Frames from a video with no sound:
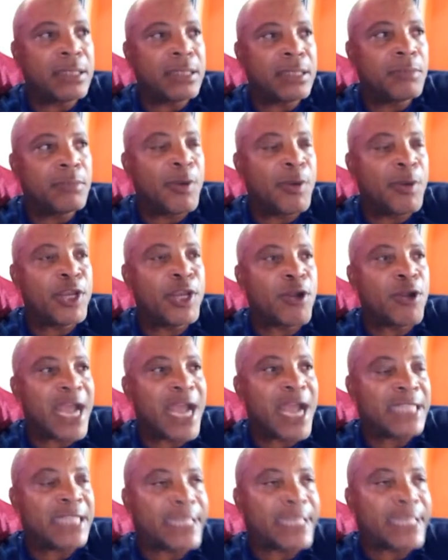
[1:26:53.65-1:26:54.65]
But when you're
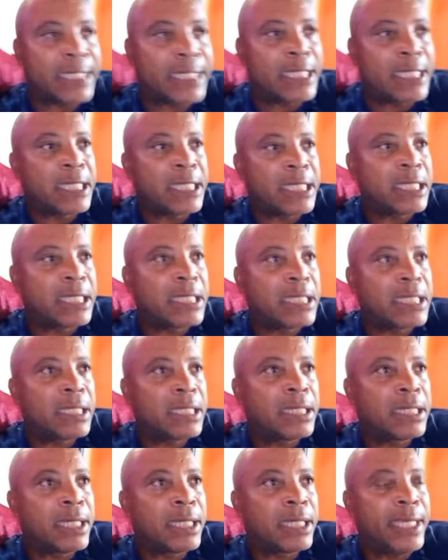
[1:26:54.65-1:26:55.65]
writing,
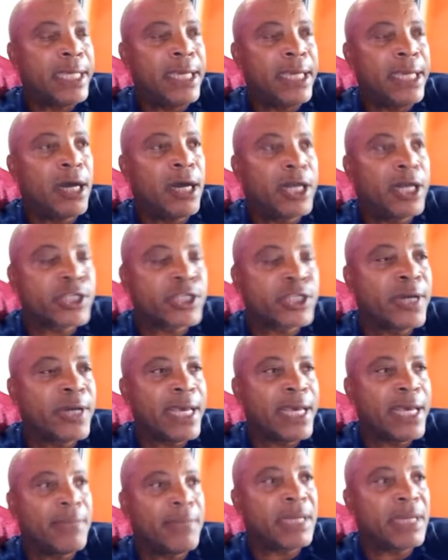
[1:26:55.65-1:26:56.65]
he also
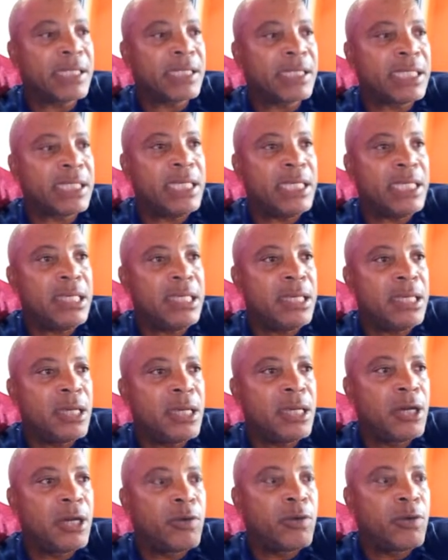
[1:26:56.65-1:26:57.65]
helped because he
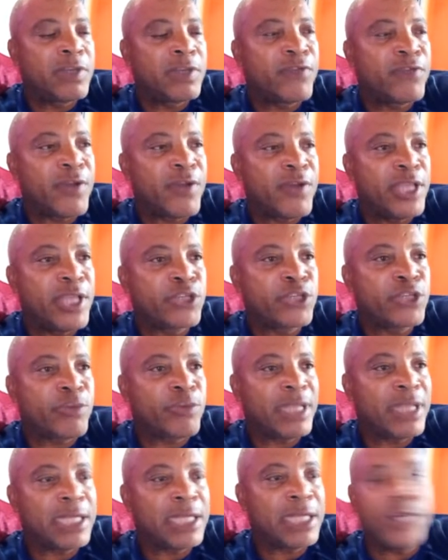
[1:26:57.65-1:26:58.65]
was very
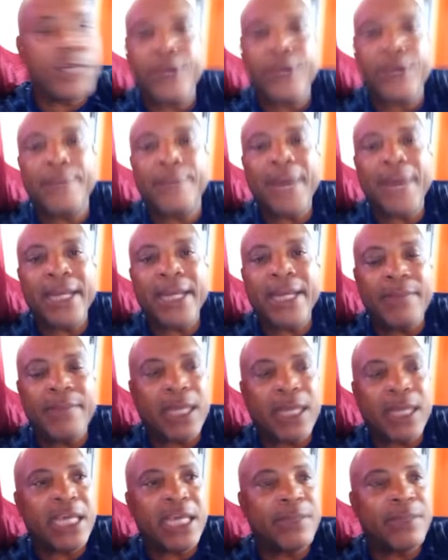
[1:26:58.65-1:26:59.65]
instrumental during the pandemic.
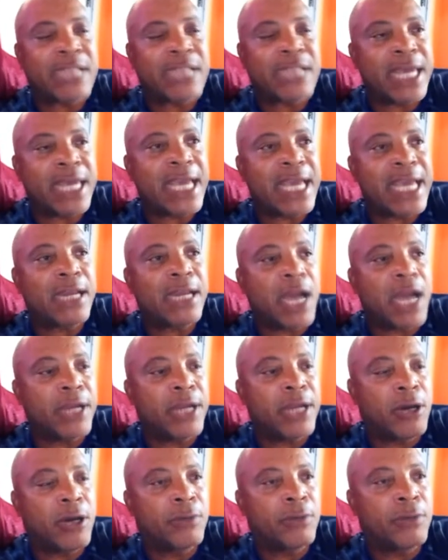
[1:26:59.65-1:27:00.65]
He had
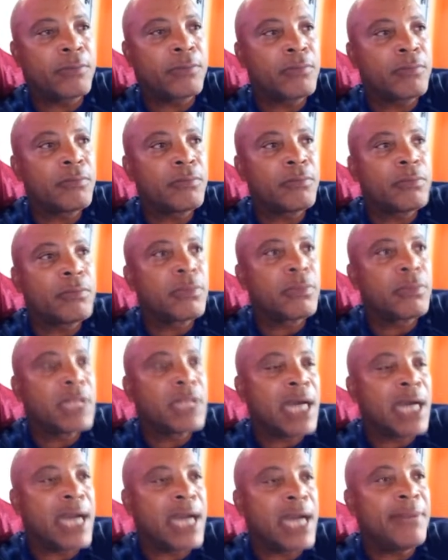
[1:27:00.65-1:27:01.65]
lockdown
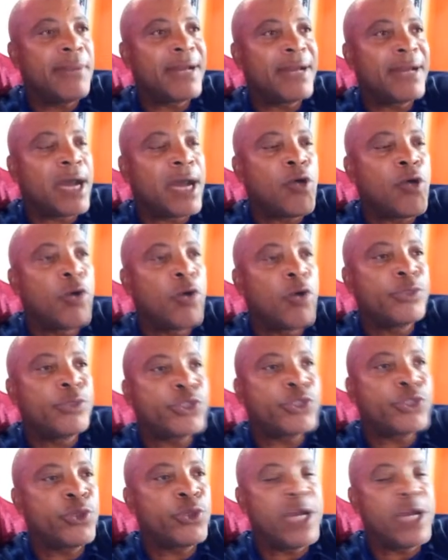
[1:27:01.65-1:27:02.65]
and he had a home
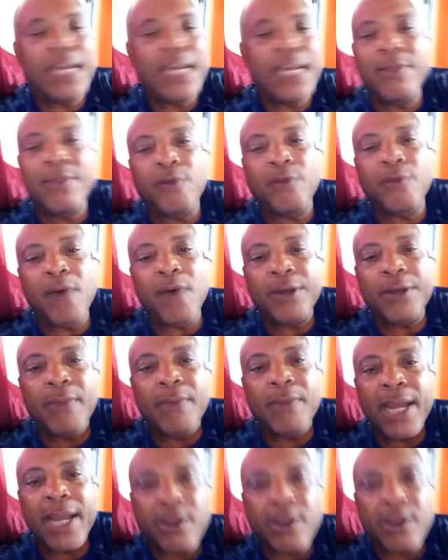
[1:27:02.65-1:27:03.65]
studio and he never want
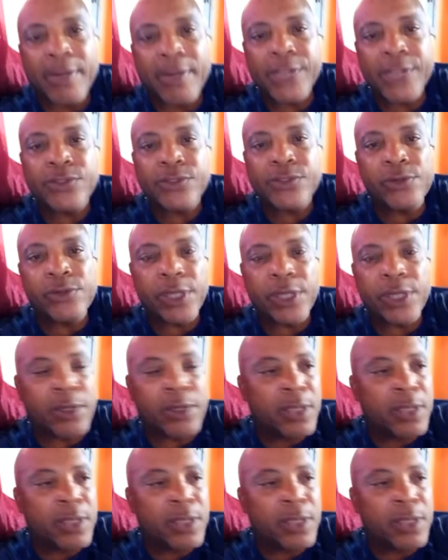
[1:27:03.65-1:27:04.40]
nobody come at the studio.